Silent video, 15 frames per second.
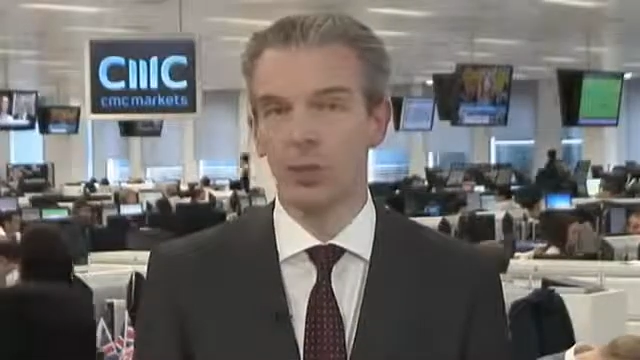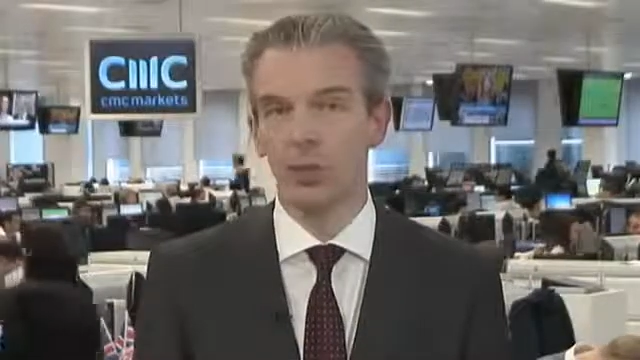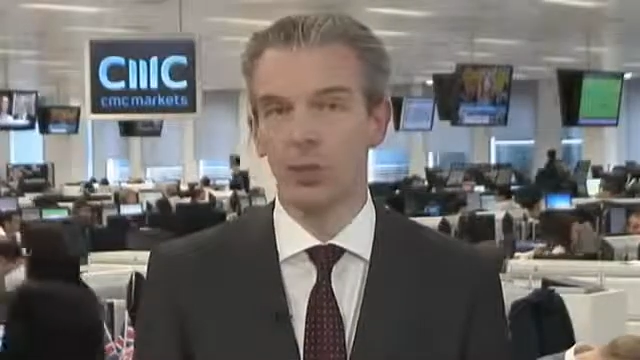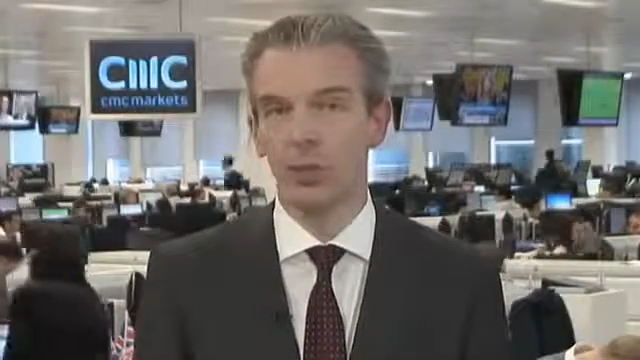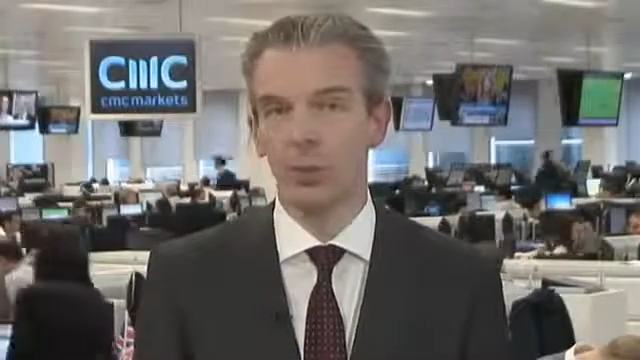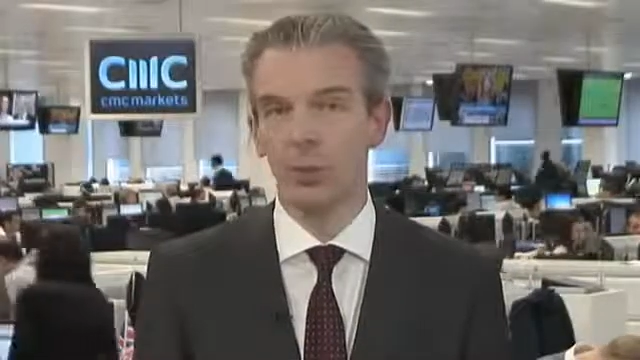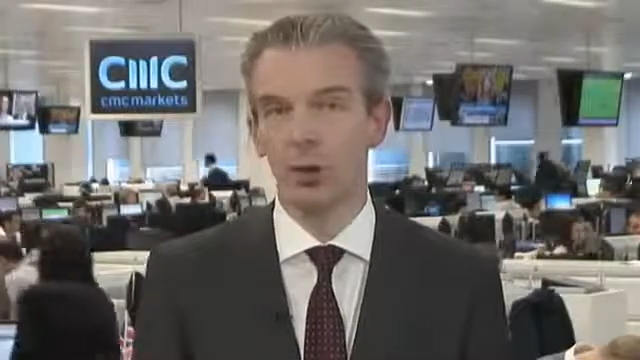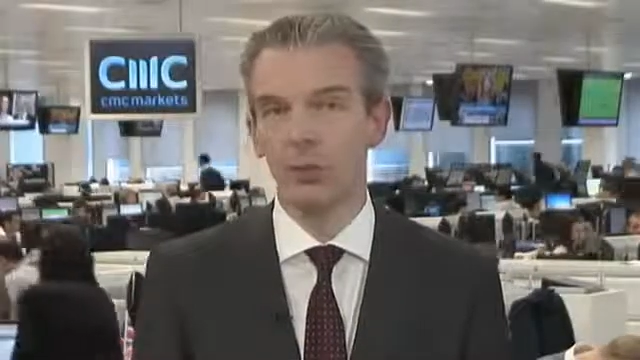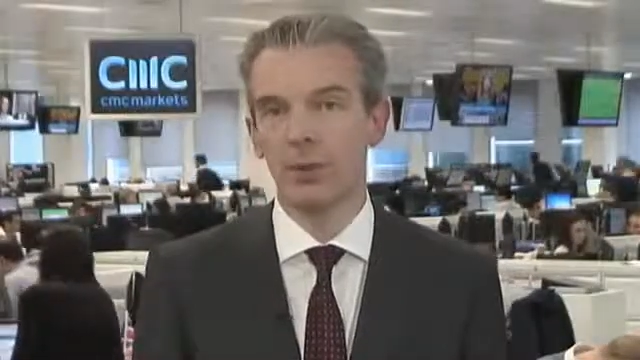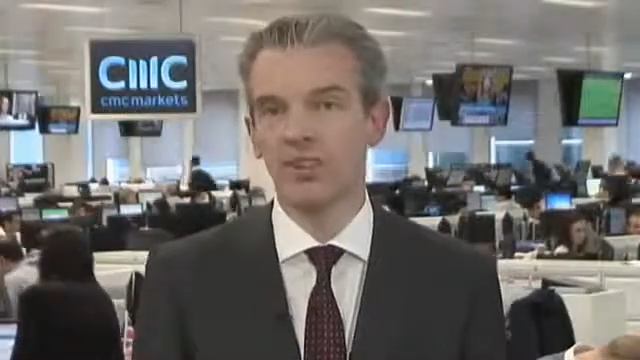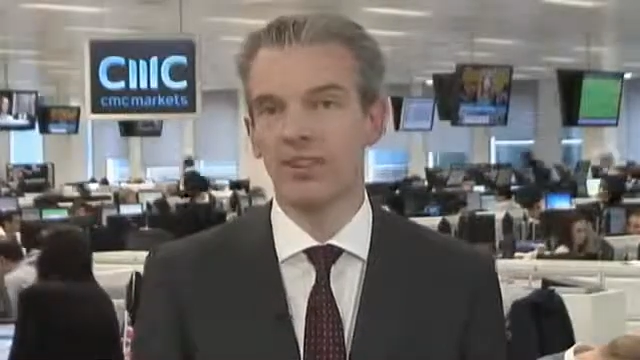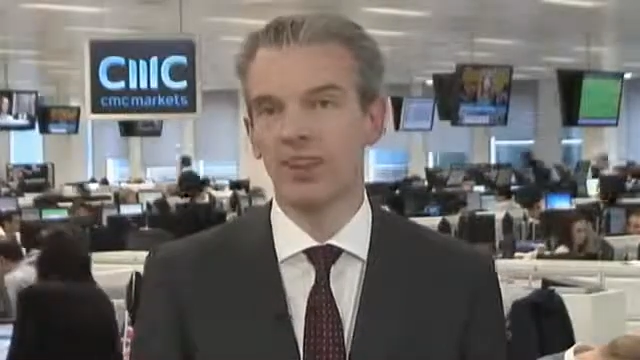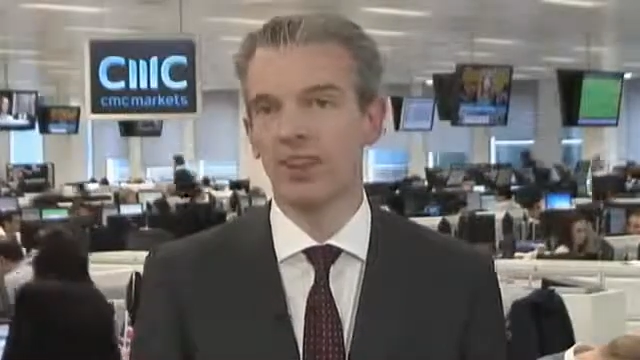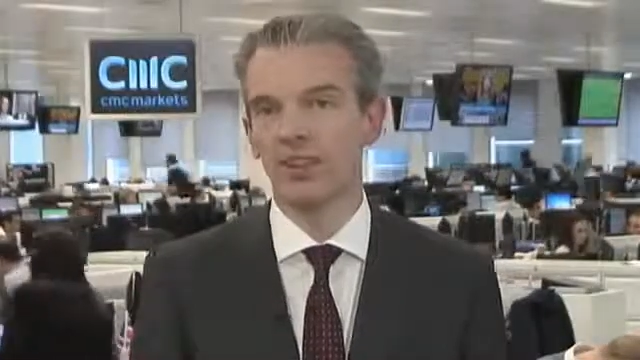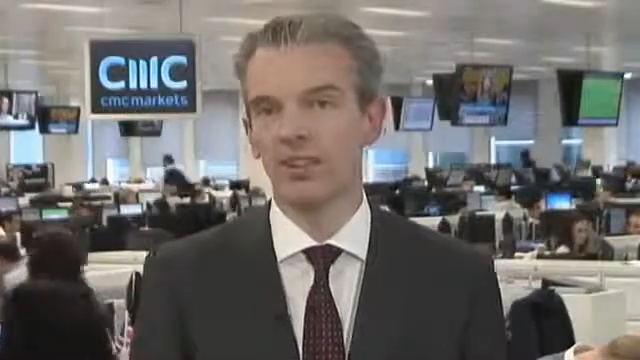and we could well
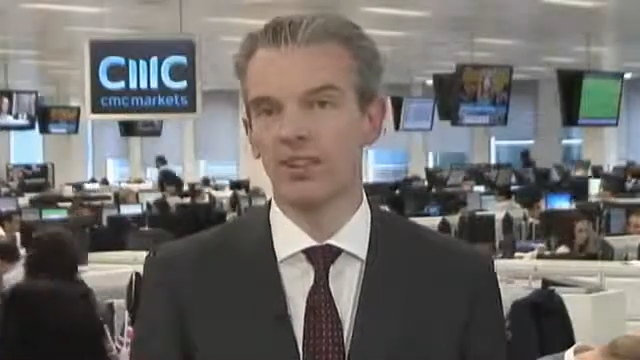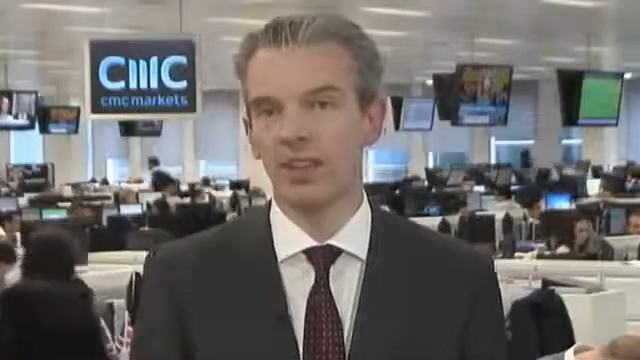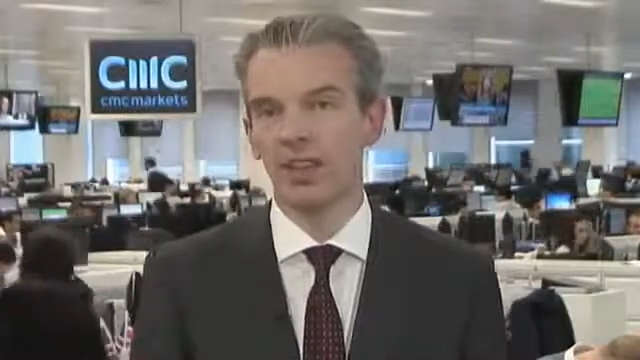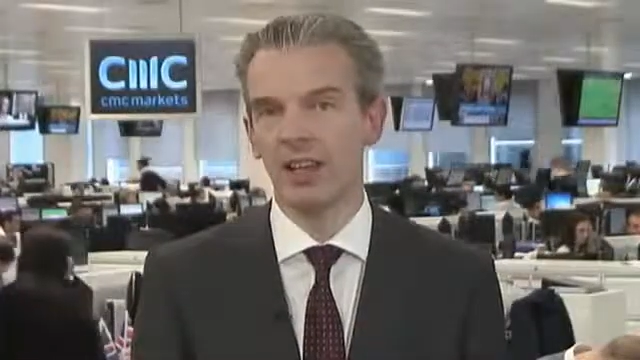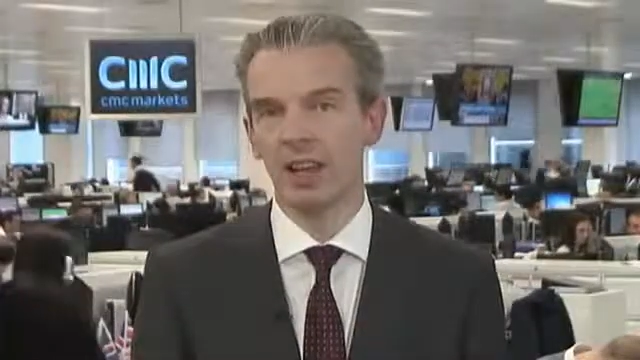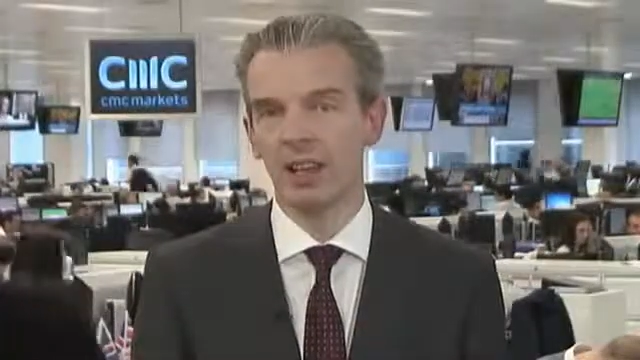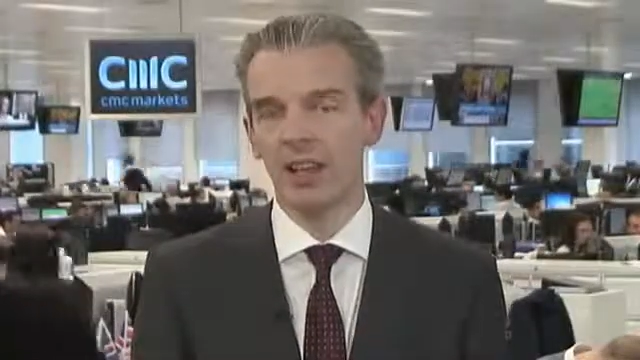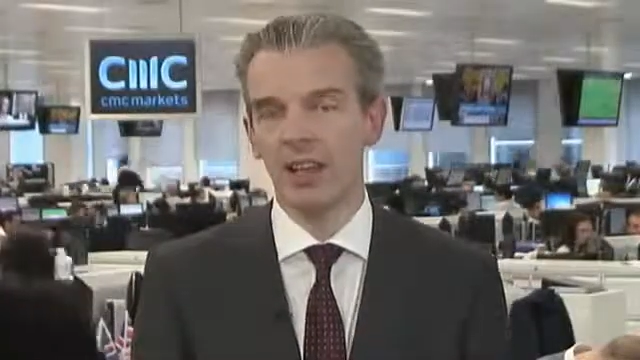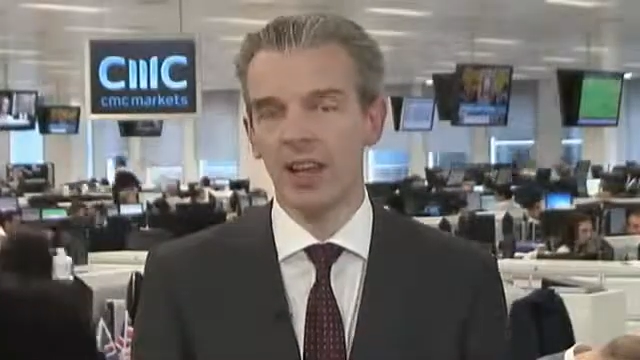be targeting